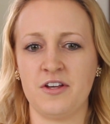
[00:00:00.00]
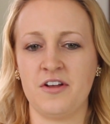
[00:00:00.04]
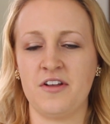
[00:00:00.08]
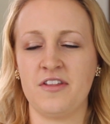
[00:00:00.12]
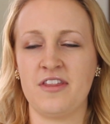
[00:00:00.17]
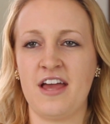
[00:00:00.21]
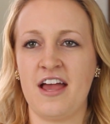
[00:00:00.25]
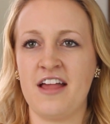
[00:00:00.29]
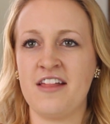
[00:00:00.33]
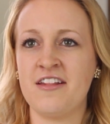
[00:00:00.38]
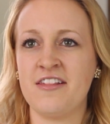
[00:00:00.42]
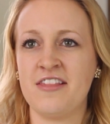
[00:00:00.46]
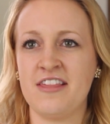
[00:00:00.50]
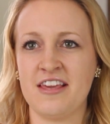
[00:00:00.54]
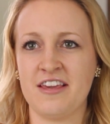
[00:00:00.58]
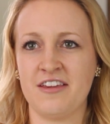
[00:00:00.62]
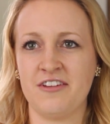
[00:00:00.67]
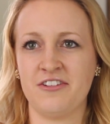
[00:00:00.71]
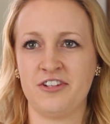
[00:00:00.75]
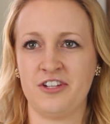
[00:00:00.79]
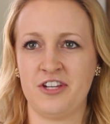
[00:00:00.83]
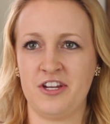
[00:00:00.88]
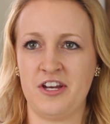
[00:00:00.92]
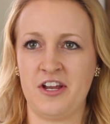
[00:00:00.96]
the other thing
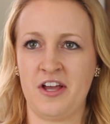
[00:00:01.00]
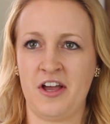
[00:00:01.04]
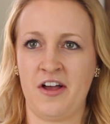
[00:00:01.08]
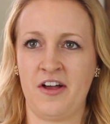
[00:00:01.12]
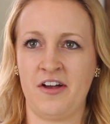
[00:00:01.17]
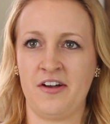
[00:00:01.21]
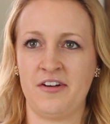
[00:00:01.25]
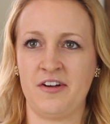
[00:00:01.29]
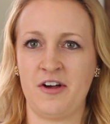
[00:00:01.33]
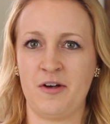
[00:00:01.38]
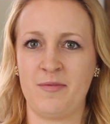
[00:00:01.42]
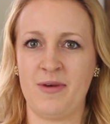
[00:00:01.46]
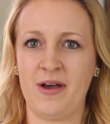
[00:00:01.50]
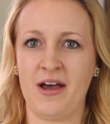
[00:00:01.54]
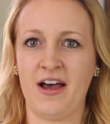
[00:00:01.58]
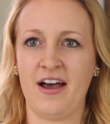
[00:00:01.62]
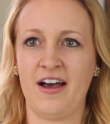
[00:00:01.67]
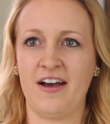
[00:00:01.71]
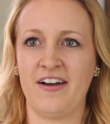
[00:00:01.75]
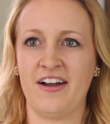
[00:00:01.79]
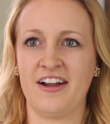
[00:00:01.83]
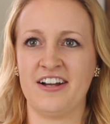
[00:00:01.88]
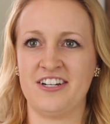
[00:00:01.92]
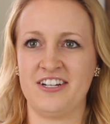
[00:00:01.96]
you should know
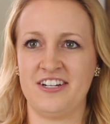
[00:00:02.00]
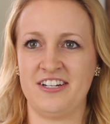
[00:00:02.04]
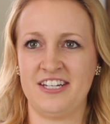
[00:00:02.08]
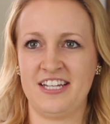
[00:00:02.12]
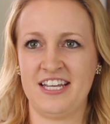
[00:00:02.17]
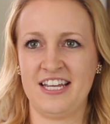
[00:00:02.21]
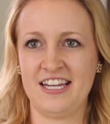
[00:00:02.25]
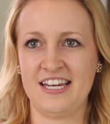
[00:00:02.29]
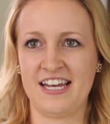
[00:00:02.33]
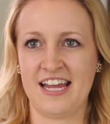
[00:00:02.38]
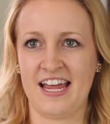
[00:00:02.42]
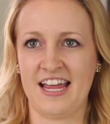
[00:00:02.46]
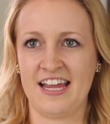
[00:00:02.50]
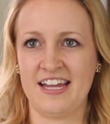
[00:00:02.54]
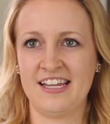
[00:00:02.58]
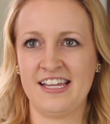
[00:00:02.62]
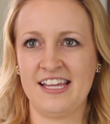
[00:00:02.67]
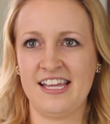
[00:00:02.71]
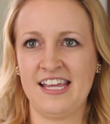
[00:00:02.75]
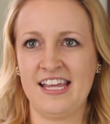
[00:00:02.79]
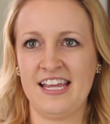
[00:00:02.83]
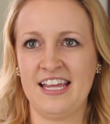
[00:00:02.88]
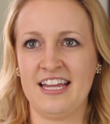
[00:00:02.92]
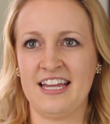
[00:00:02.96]
about Argentina
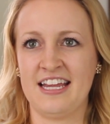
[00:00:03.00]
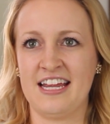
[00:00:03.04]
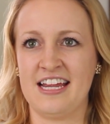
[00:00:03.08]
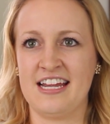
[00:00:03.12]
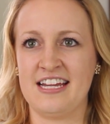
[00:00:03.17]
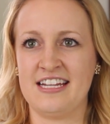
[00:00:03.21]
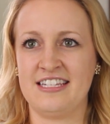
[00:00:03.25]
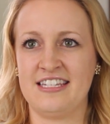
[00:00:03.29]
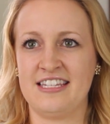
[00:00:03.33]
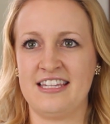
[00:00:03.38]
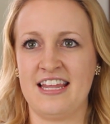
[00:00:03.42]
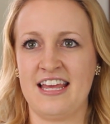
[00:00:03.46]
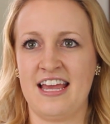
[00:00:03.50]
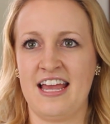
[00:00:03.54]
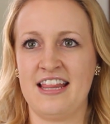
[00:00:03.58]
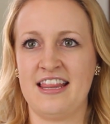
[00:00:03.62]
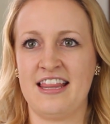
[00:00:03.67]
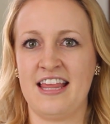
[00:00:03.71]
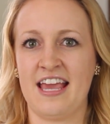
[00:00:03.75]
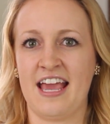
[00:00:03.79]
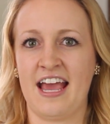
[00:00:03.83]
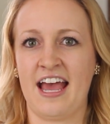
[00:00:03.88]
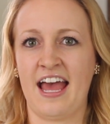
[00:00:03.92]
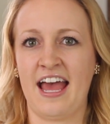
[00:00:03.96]
is that
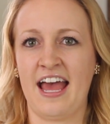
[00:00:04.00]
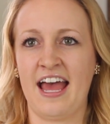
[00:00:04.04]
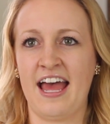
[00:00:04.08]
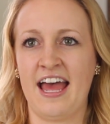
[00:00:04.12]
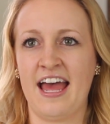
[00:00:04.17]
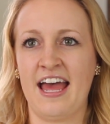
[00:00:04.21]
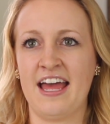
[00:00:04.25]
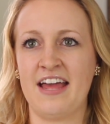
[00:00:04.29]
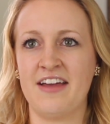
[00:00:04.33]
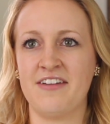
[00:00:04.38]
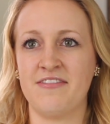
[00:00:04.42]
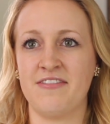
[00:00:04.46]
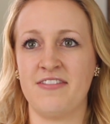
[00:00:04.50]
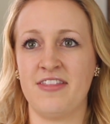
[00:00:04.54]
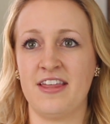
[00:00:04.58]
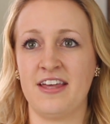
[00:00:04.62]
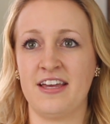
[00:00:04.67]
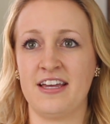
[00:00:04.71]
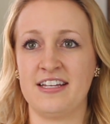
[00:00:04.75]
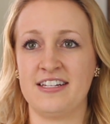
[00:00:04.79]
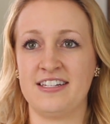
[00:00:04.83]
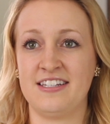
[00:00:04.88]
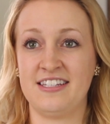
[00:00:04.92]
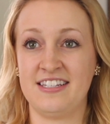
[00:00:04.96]
they have
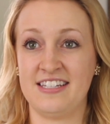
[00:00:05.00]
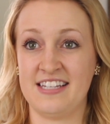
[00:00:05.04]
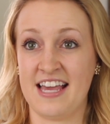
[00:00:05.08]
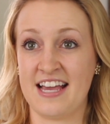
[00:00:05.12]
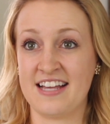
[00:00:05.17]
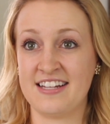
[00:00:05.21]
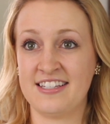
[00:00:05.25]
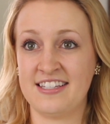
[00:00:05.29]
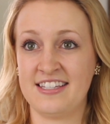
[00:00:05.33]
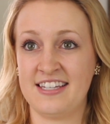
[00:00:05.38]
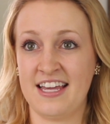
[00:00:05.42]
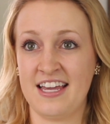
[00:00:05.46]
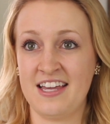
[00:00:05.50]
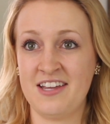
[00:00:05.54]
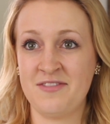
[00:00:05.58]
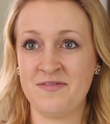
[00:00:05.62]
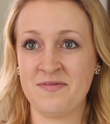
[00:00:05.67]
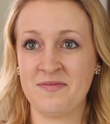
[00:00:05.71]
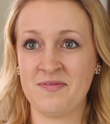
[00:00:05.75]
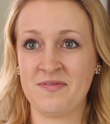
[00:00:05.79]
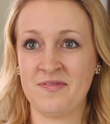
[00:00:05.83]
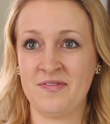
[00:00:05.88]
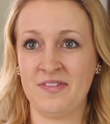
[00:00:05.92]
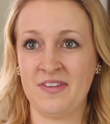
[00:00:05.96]
the siesta,
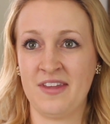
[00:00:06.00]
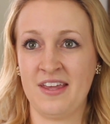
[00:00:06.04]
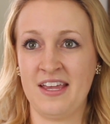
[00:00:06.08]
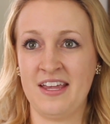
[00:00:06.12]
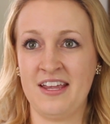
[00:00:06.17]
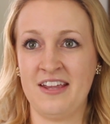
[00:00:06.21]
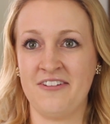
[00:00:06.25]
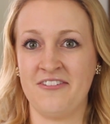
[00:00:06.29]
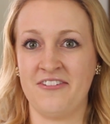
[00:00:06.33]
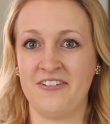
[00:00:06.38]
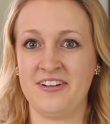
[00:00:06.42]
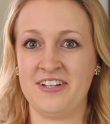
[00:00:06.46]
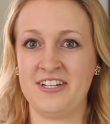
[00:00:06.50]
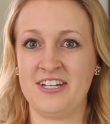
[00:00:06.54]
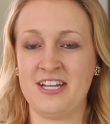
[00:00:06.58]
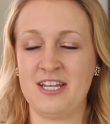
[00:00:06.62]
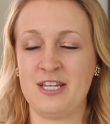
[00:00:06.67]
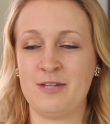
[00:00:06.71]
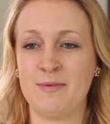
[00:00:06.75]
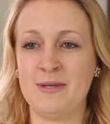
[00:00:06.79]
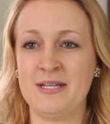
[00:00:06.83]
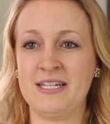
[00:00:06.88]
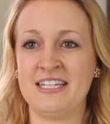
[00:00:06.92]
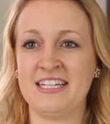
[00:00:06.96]
which
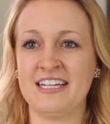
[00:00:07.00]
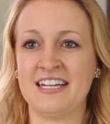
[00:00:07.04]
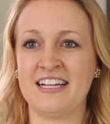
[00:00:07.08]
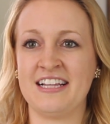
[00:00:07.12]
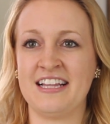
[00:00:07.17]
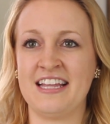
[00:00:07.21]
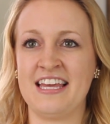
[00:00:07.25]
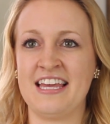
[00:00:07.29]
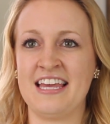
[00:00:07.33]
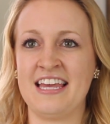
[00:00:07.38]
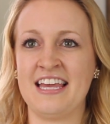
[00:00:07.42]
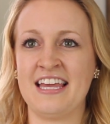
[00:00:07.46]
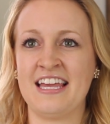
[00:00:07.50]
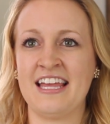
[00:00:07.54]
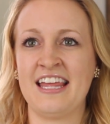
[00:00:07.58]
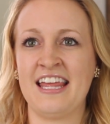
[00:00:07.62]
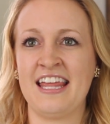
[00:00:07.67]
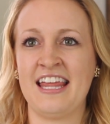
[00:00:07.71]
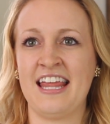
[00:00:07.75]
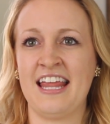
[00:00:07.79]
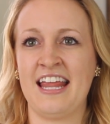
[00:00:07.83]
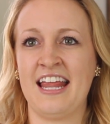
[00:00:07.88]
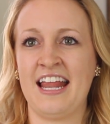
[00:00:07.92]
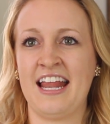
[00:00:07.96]
is basically
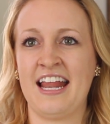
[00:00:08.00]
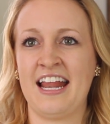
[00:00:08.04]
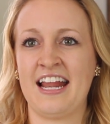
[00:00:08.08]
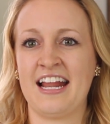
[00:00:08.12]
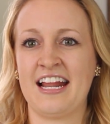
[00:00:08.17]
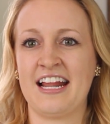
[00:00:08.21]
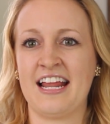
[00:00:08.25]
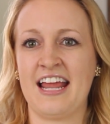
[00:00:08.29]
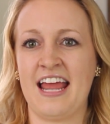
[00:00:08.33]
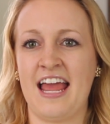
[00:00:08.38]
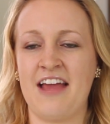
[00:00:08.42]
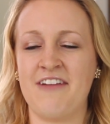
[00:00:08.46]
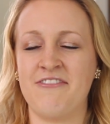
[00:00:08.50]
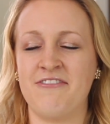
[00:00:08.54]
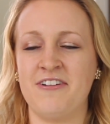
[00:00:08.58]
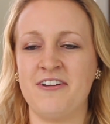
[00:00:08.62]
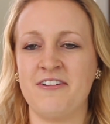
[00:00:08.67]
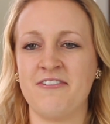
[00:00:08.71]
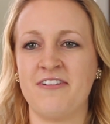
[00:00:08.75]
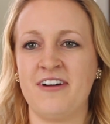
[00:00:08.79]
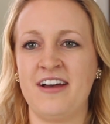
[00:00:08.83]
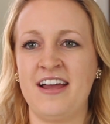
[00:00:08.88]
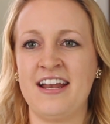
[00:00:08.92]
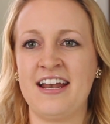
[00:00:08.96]

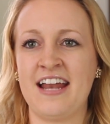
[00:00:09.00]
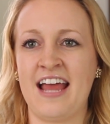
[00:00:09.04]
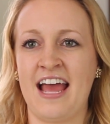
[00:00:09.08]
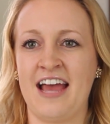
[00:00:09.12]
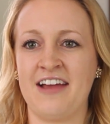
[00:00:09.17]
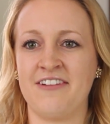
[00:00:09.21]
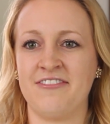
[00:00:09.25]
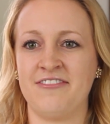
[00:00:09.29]
everyone